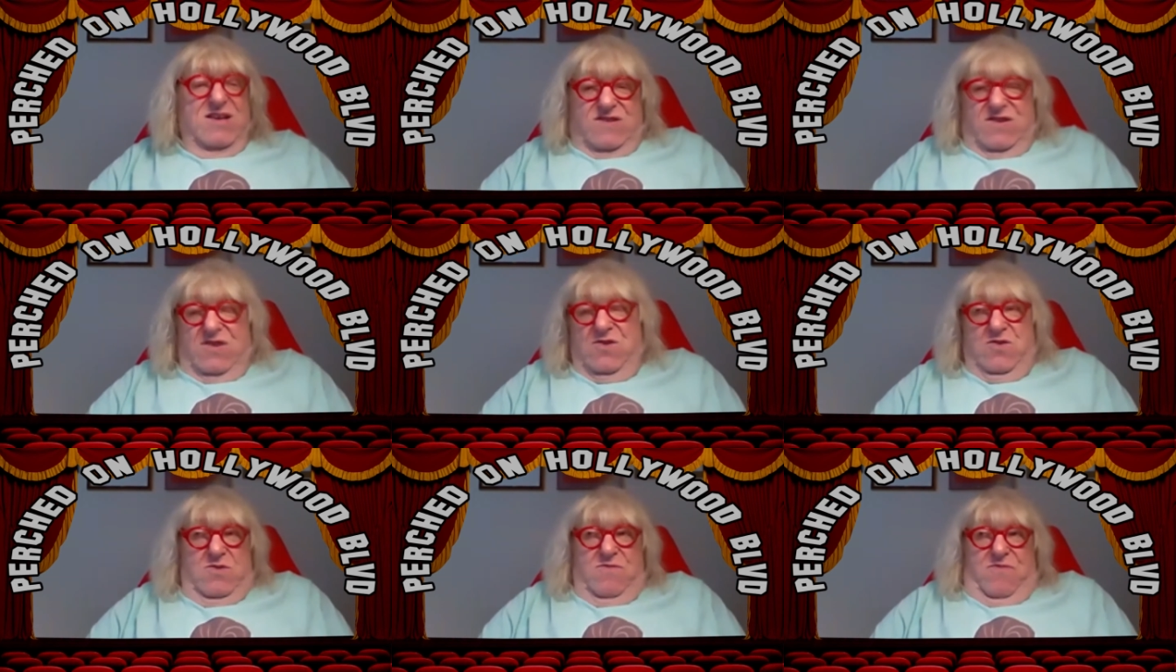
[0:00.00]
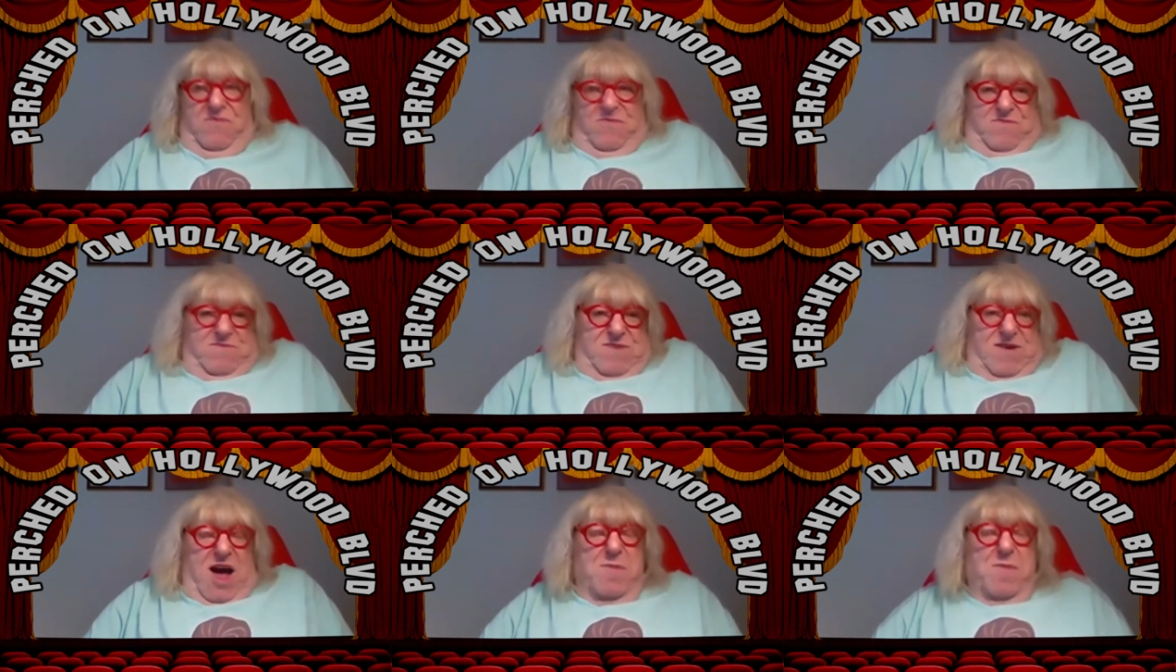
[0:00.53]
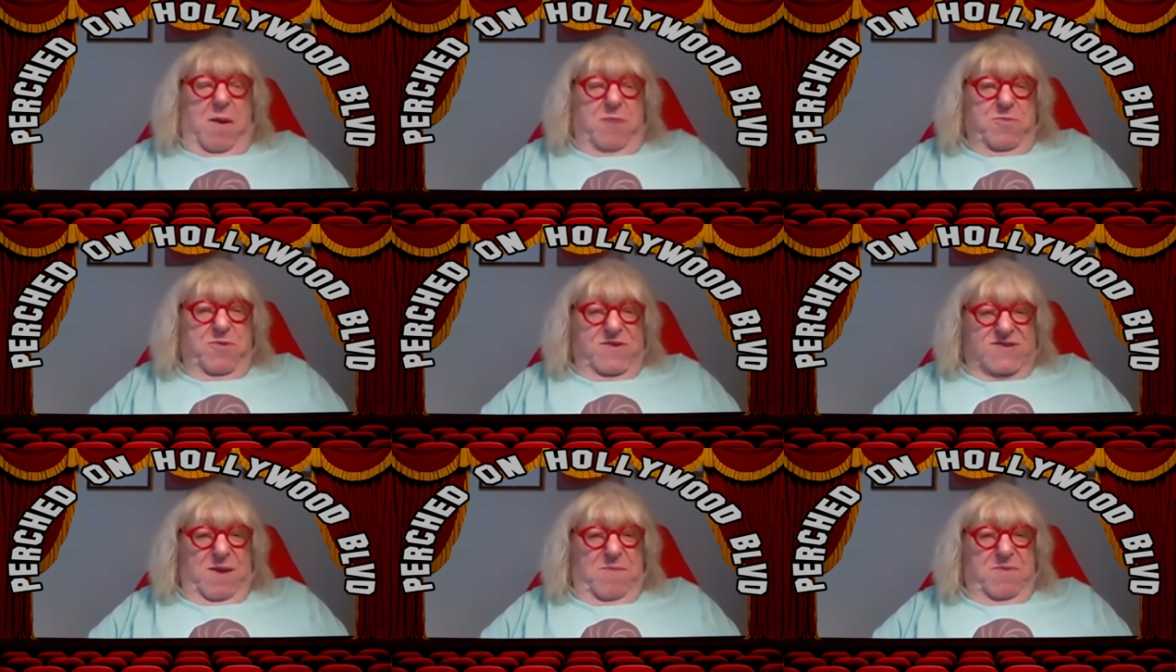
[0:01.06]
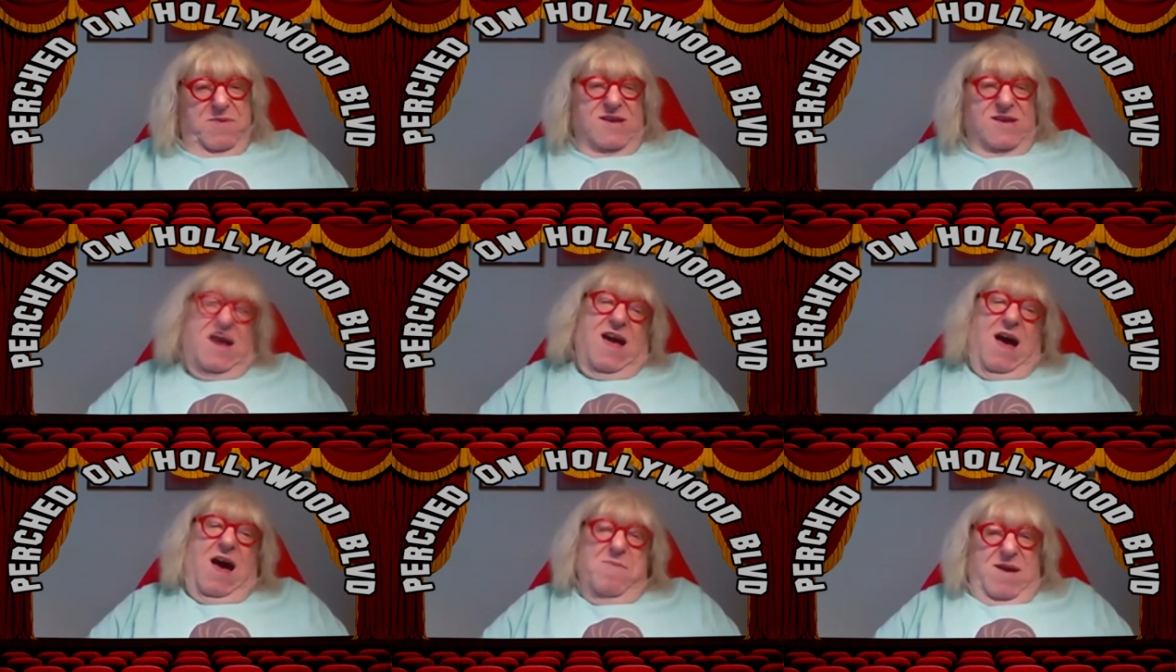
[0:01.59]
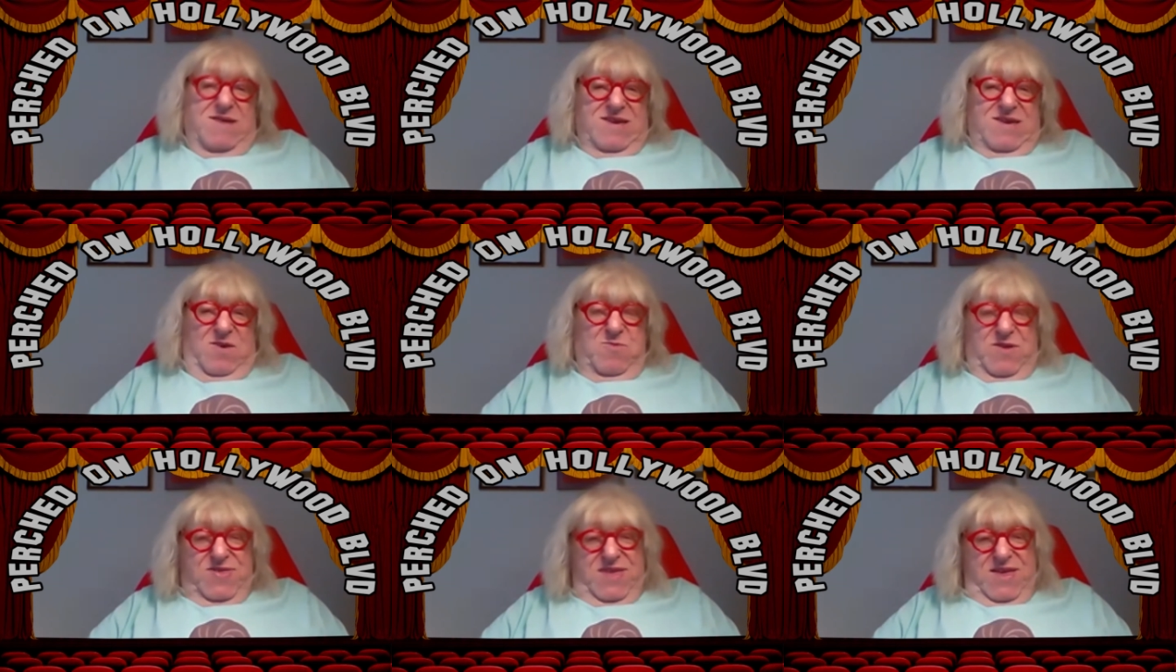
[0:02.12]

to come up with something to comment on what they